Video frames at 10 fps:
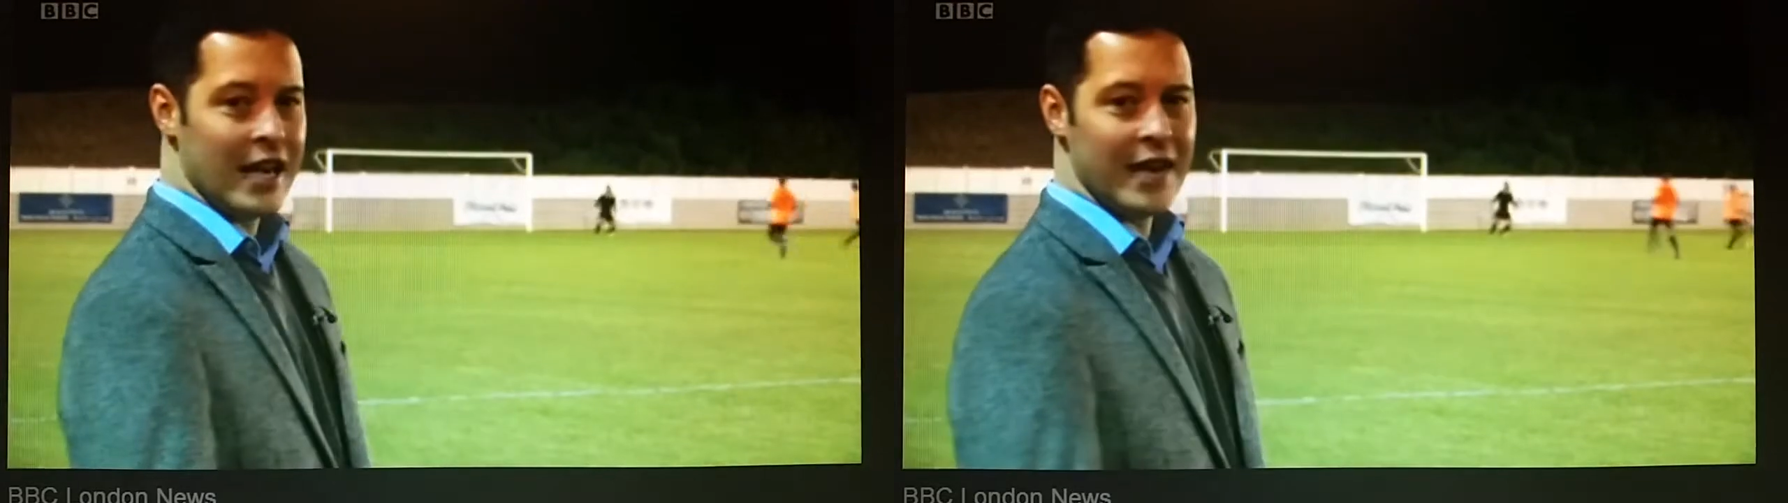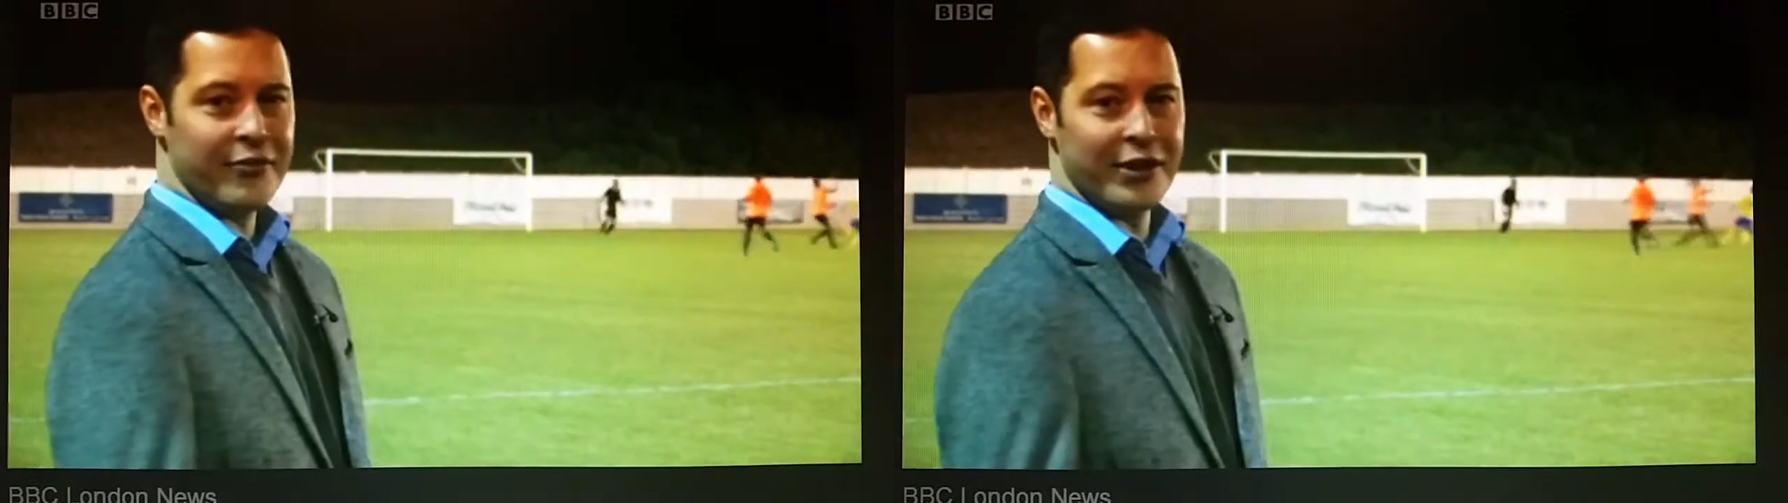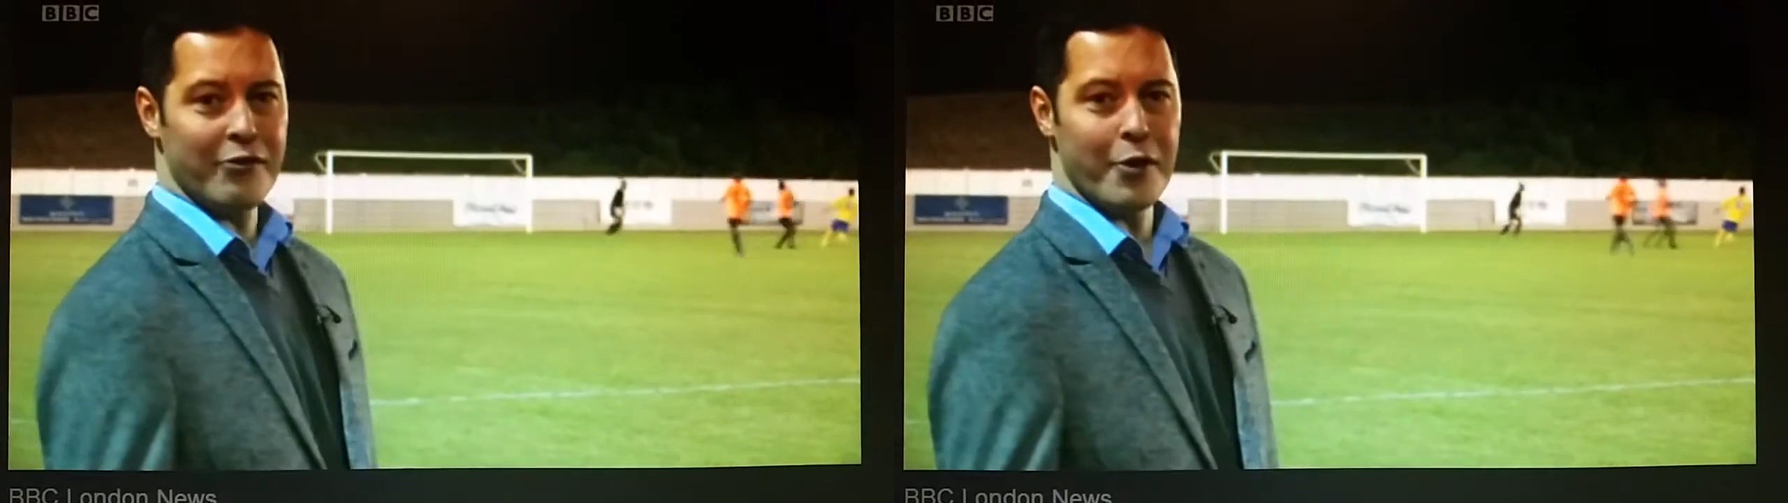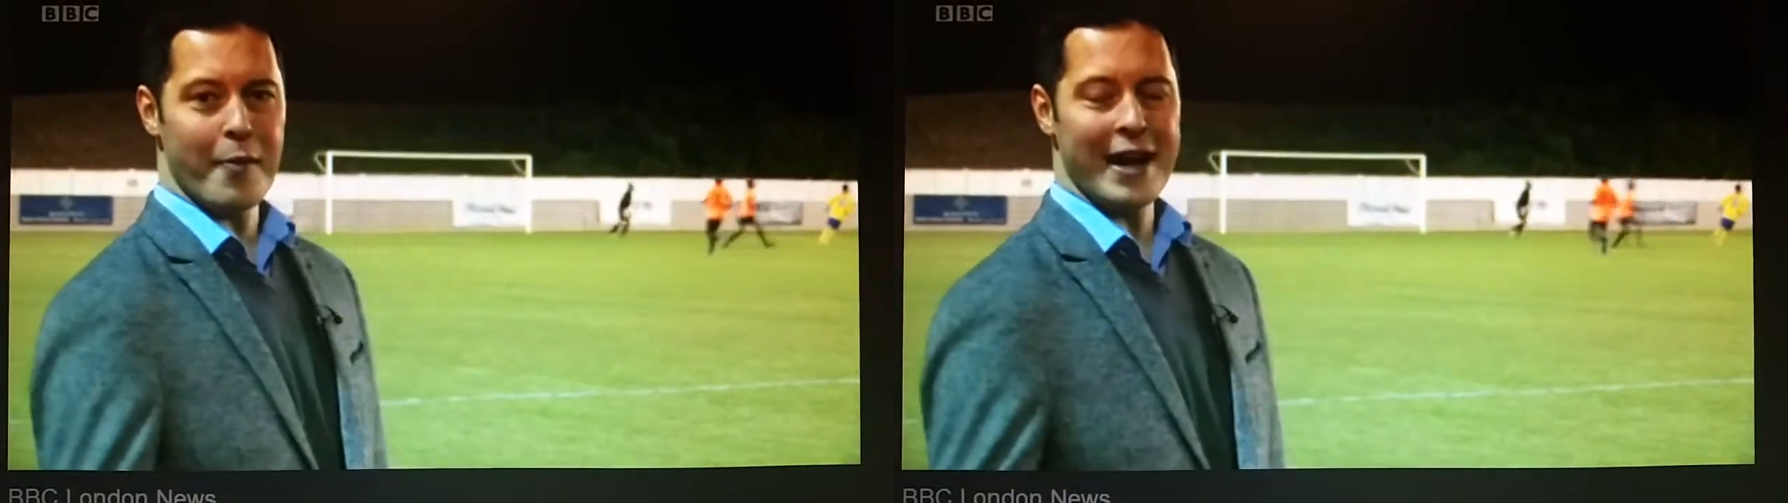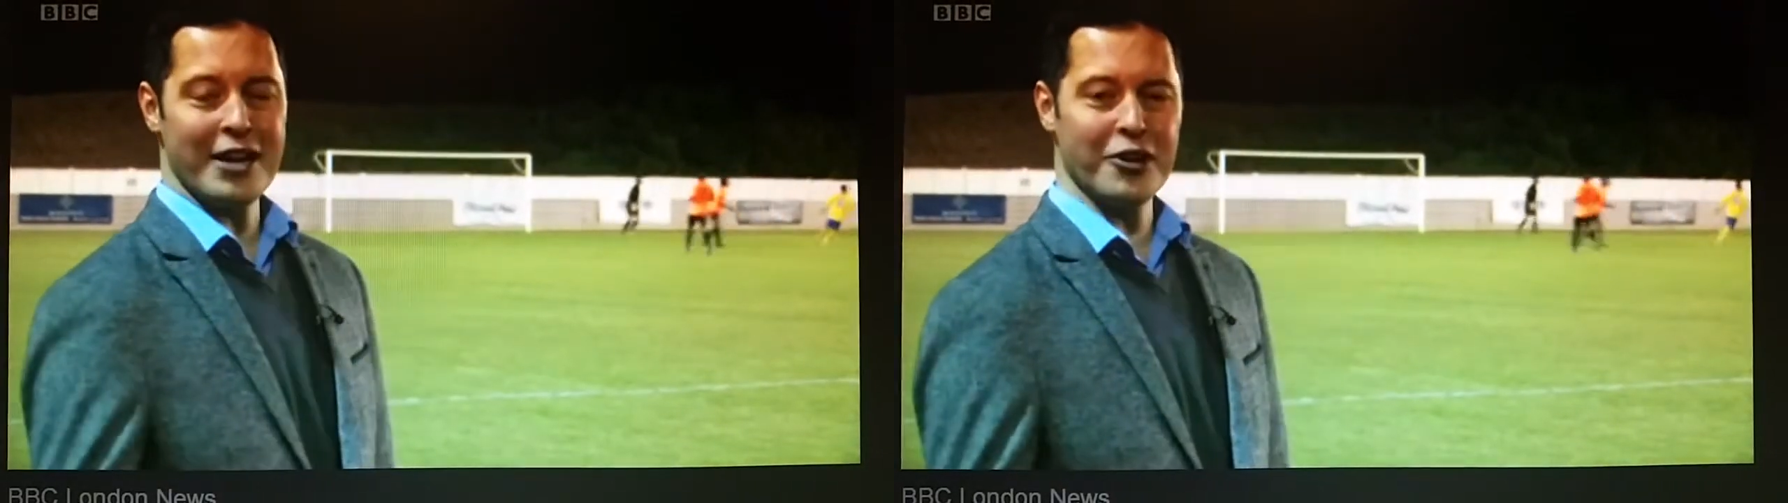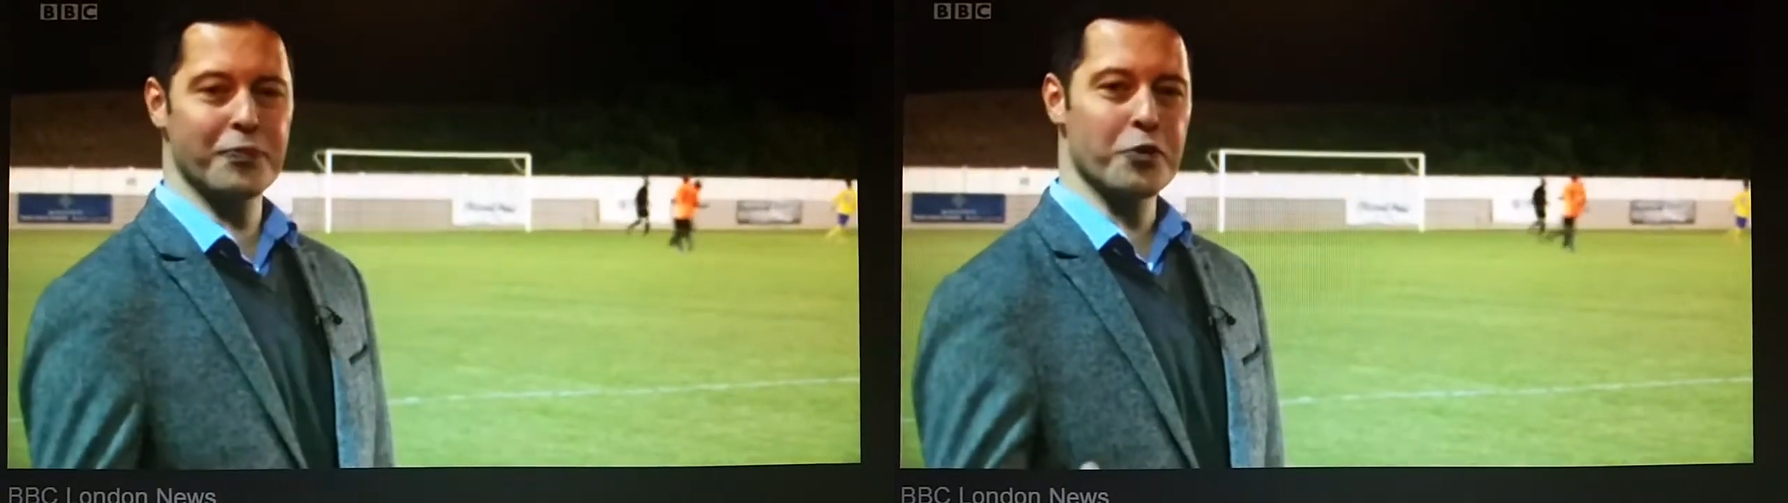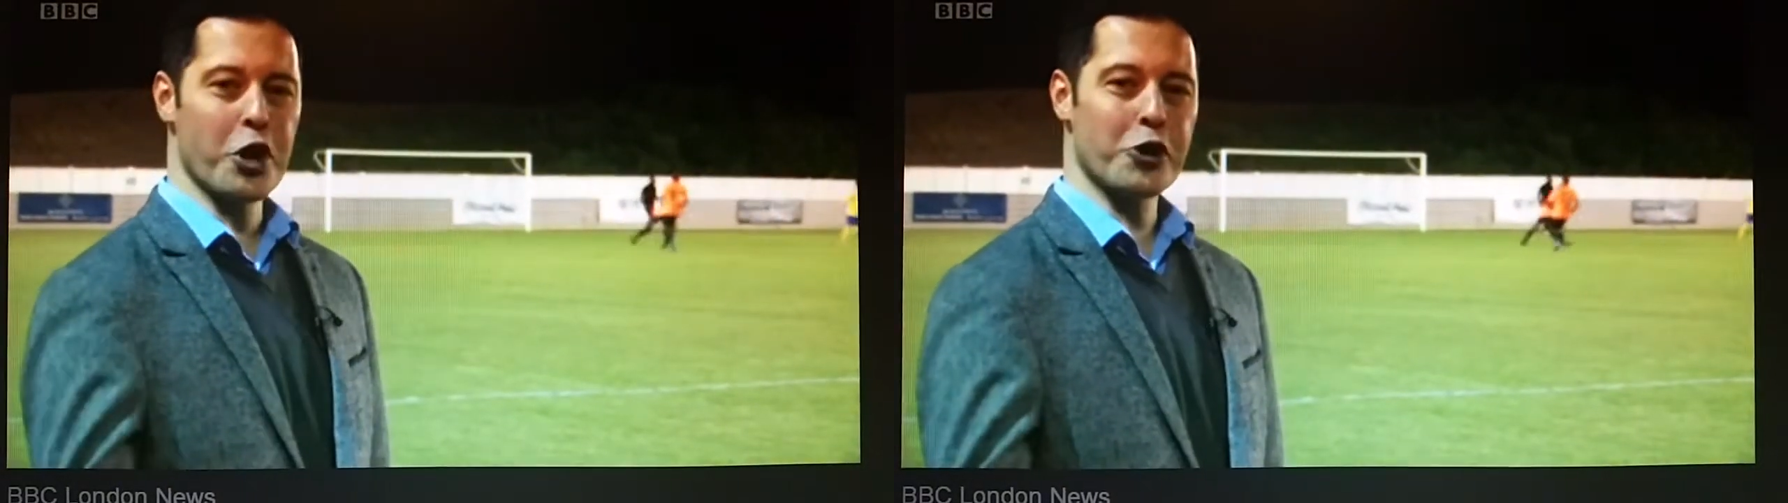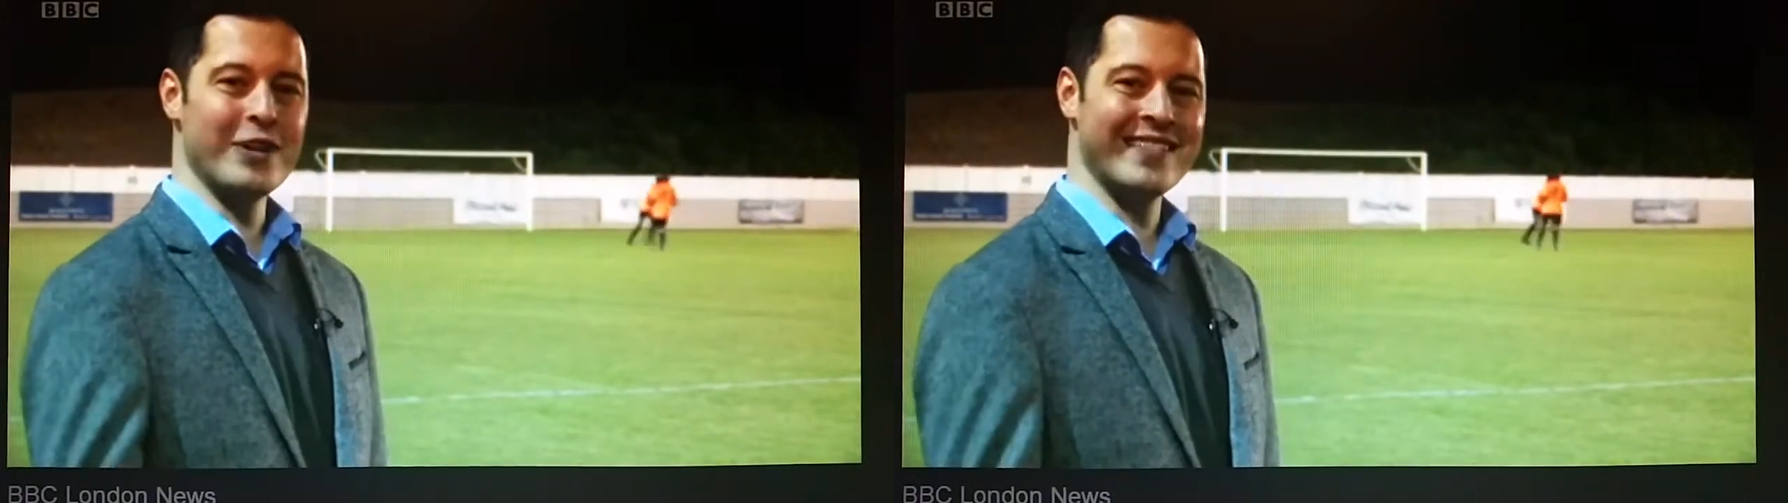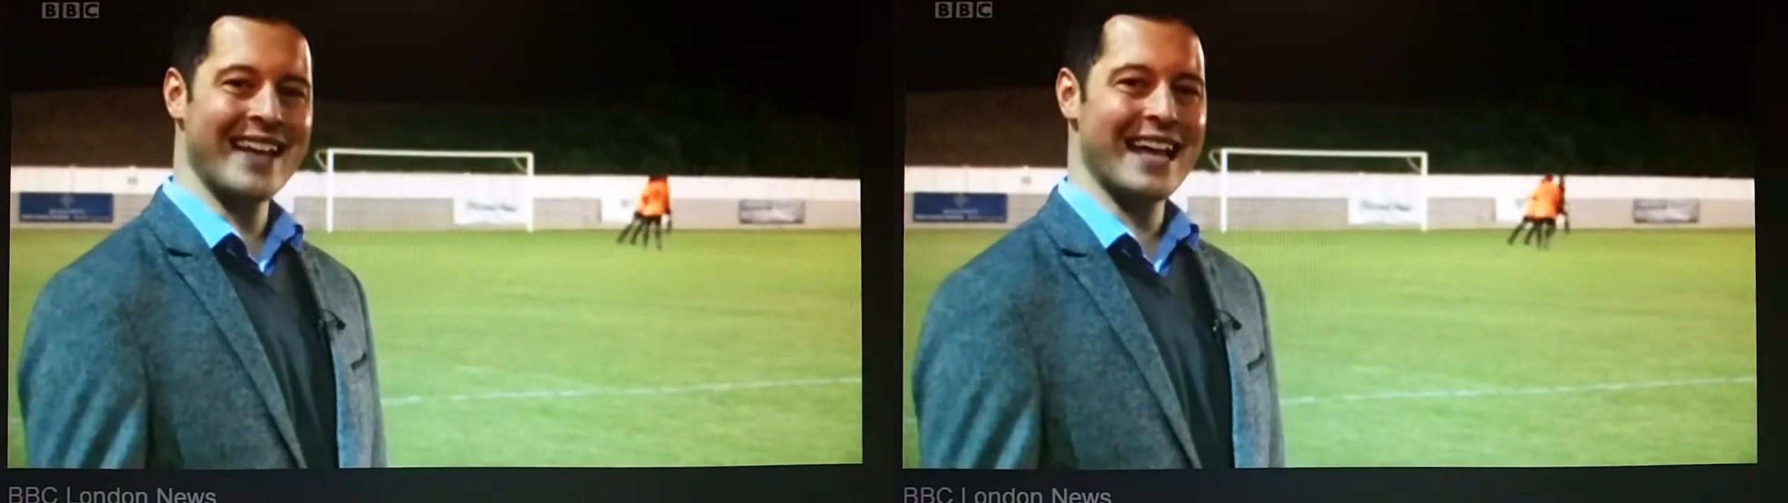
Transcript: FC Romania's progress